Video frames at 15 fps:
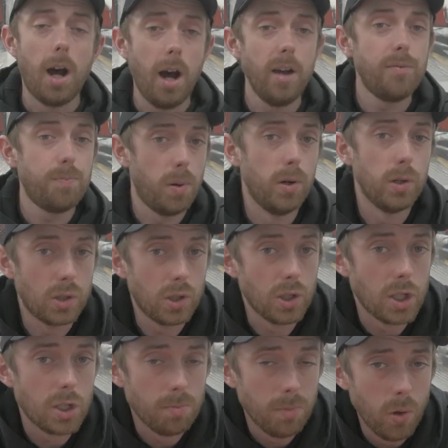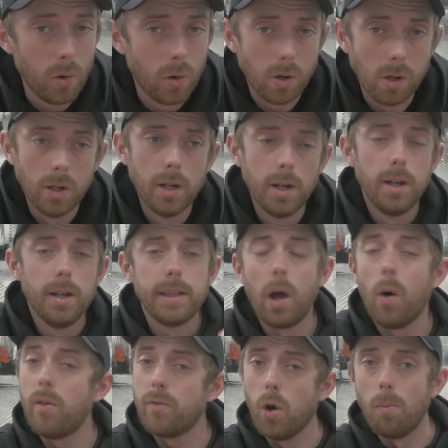I've purchased more.
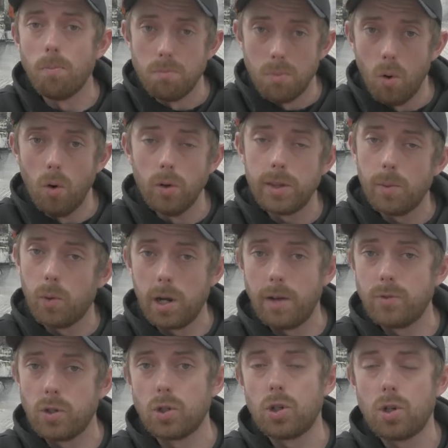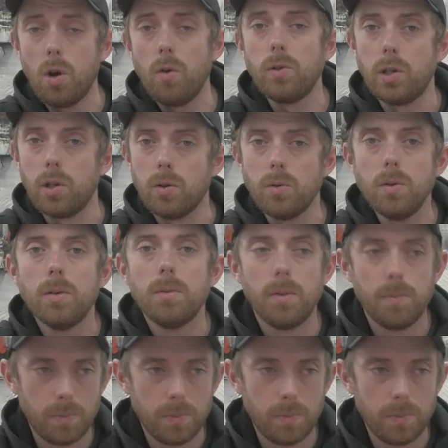Now I've got more than what I've just shown you.